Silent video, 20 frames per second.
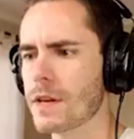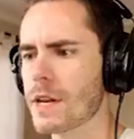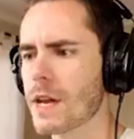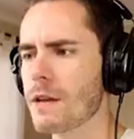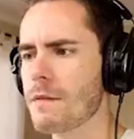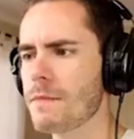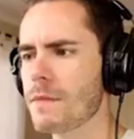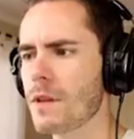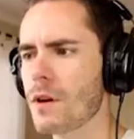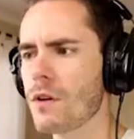
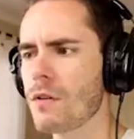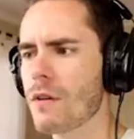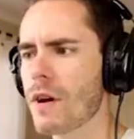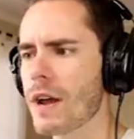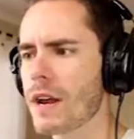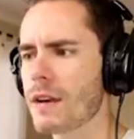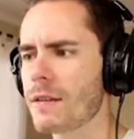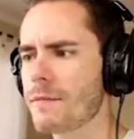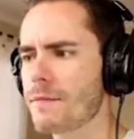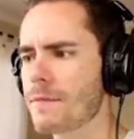Okay,
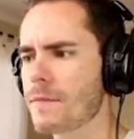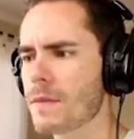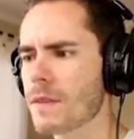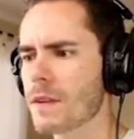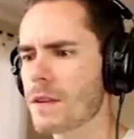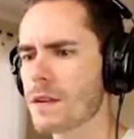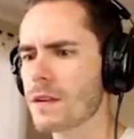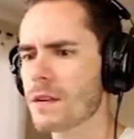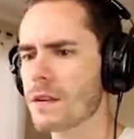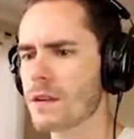alright.
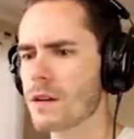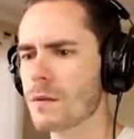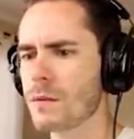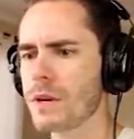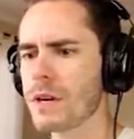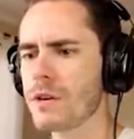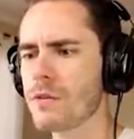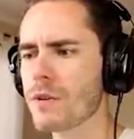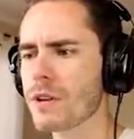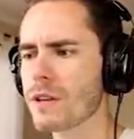
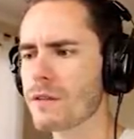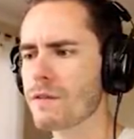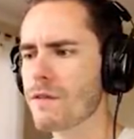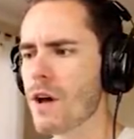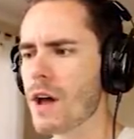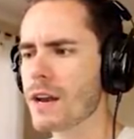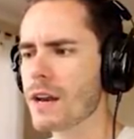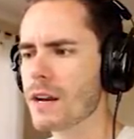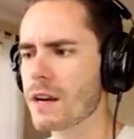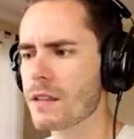We didn't really
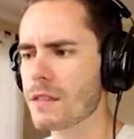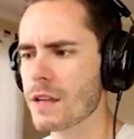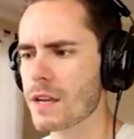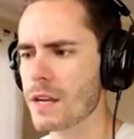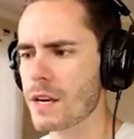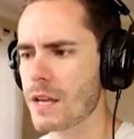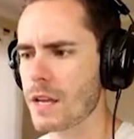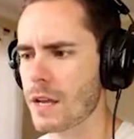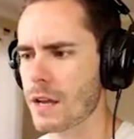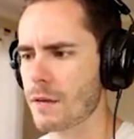find
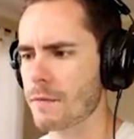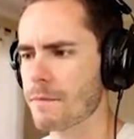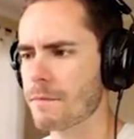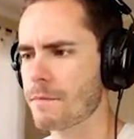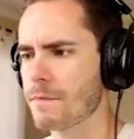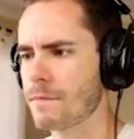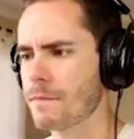anything in here.